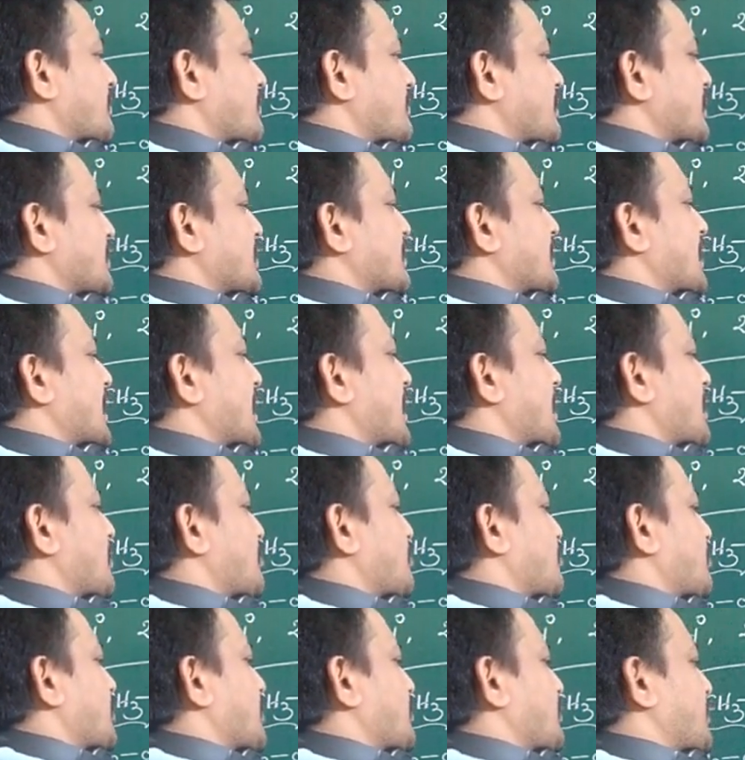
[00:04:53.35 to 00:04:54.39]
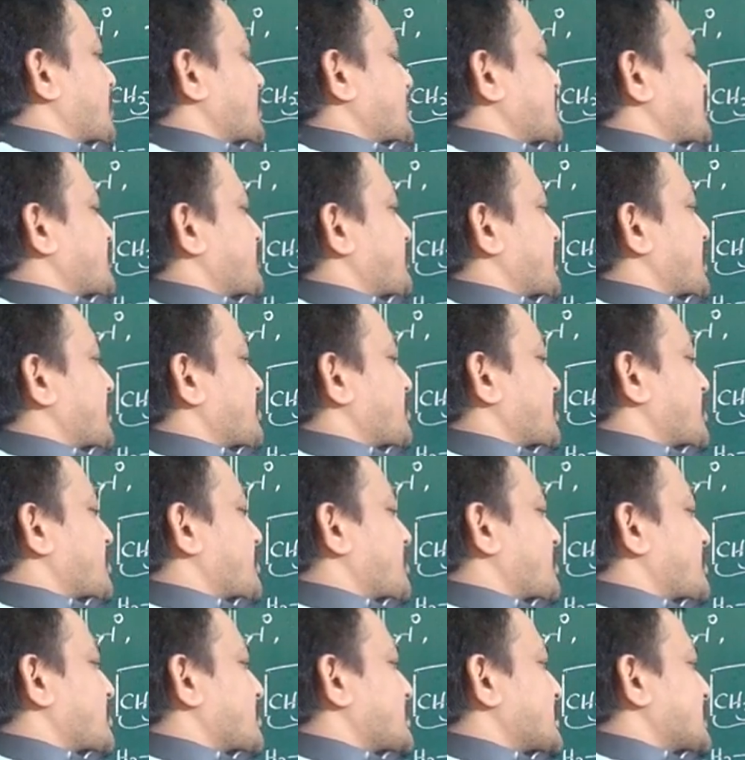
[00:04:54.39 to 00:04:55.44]
in haloform test. Why?
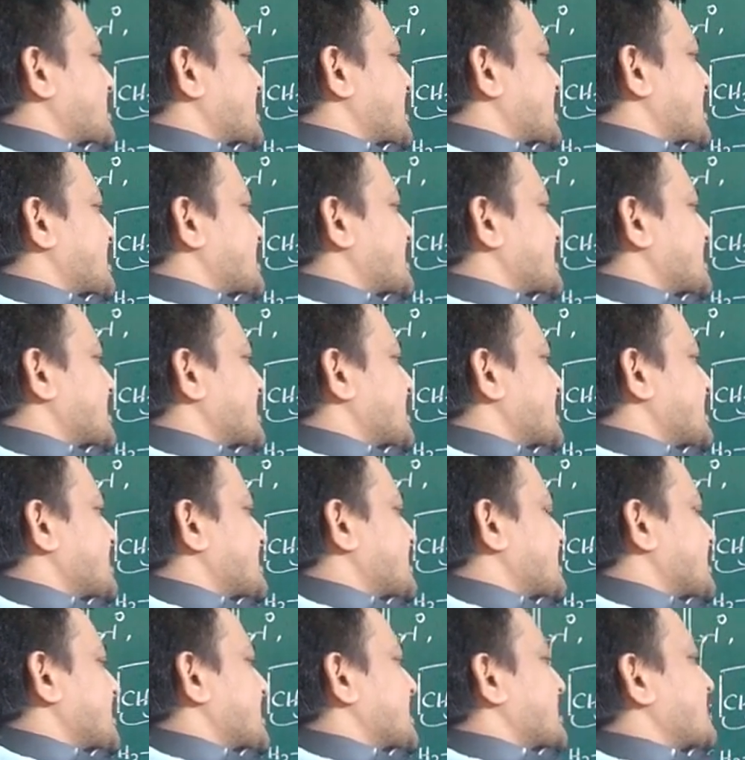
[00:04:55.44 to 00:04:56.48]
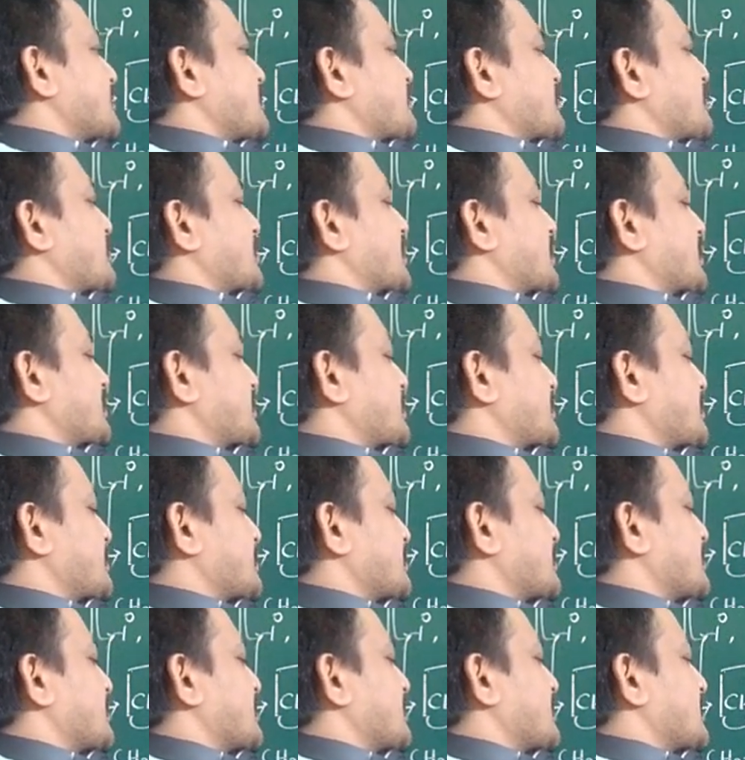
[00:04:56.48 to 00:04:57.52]
Because CH3, CHOH.
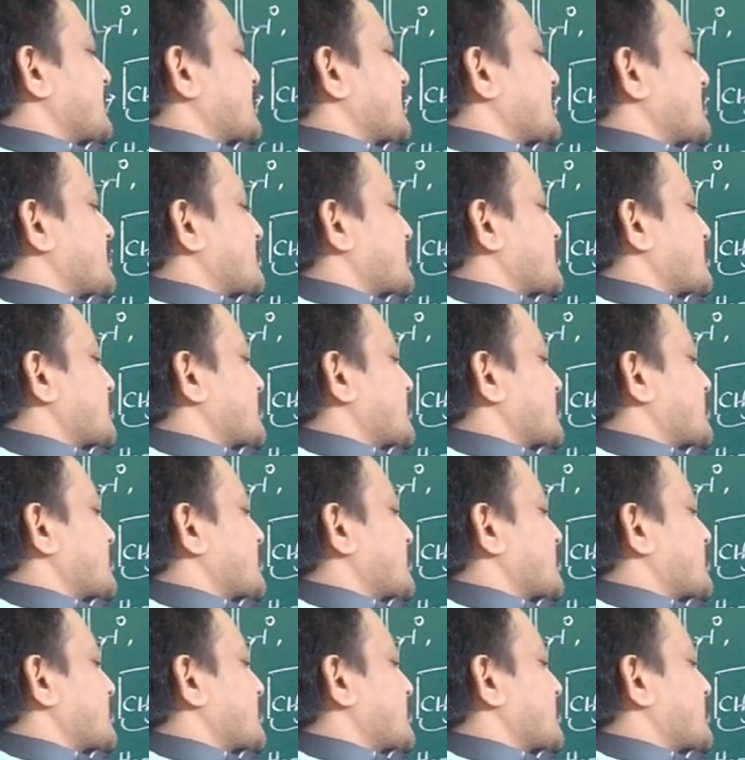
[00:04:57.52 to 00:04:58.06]
So